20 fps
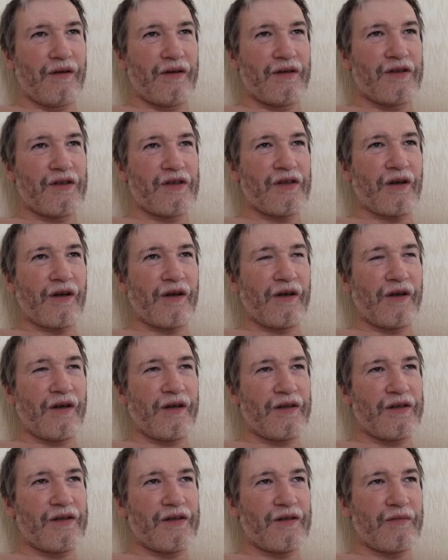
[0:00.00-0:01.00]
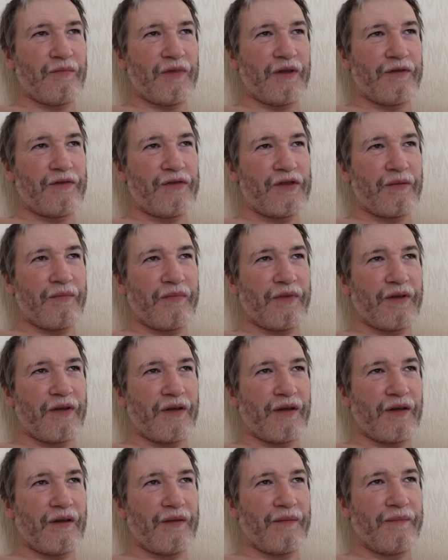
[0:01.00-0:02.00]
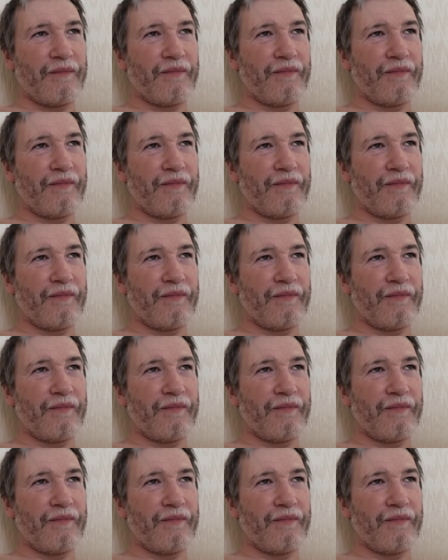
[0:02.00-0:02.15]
sign, a symbol of something